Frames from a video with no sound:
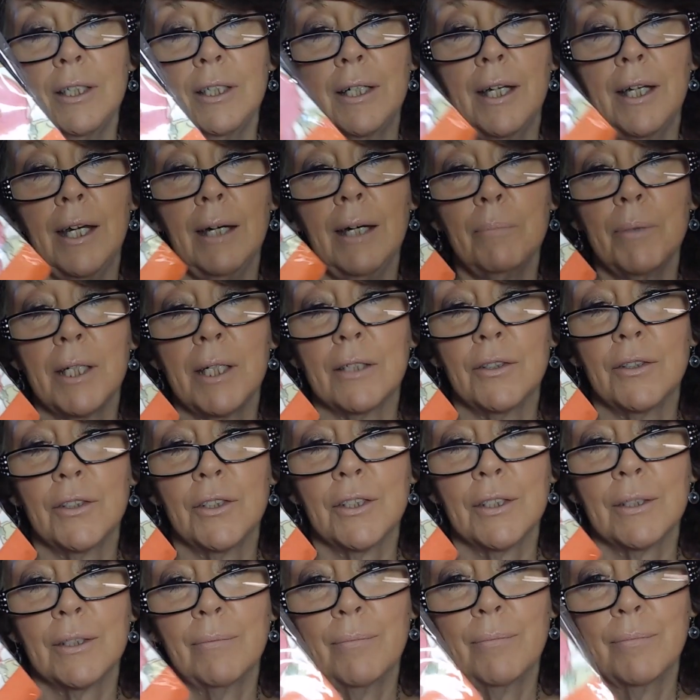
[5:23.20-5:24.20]

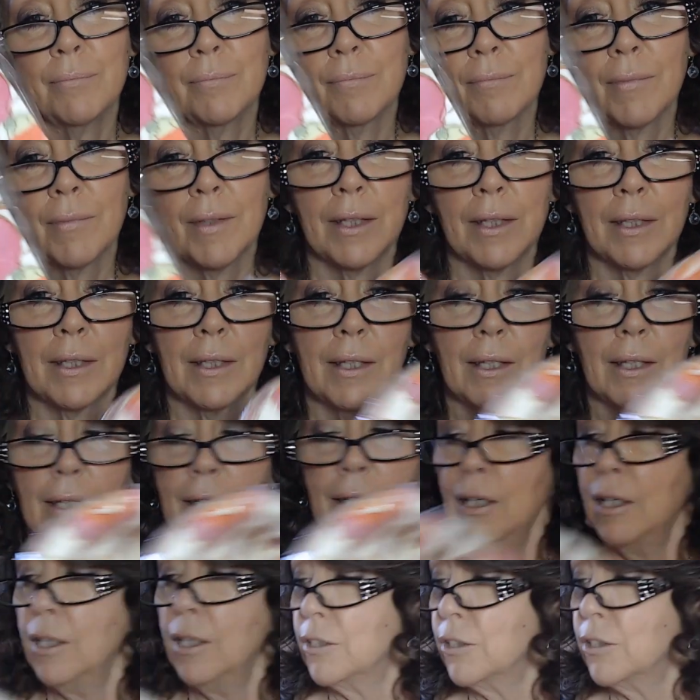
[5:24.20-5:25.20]
napkins.
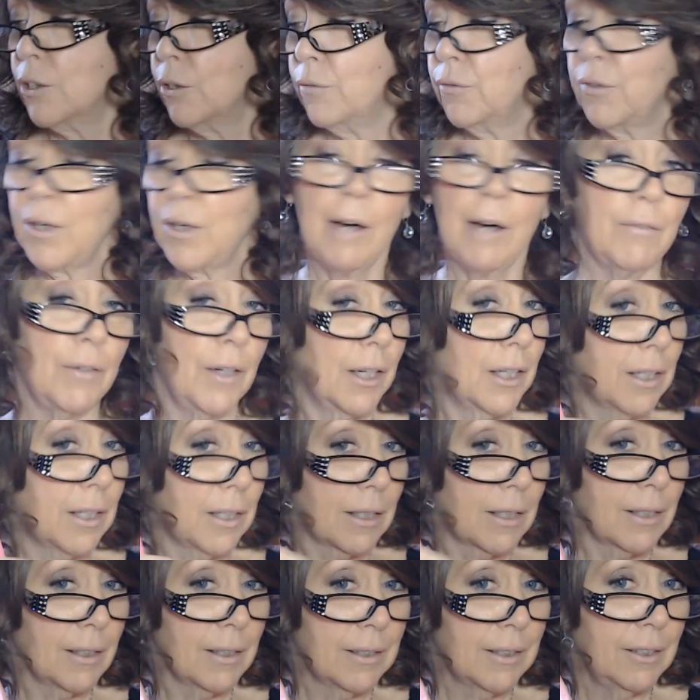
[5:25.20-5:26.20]
So if you have a
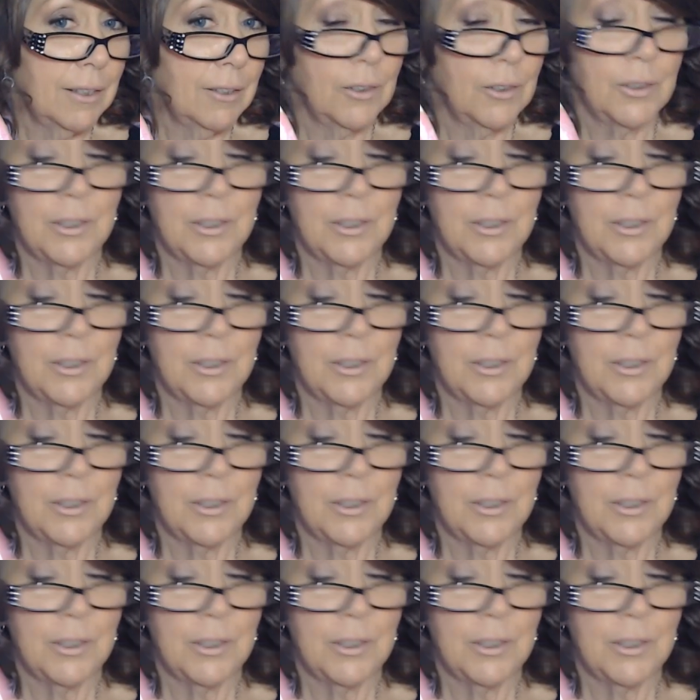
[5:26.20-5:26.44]
little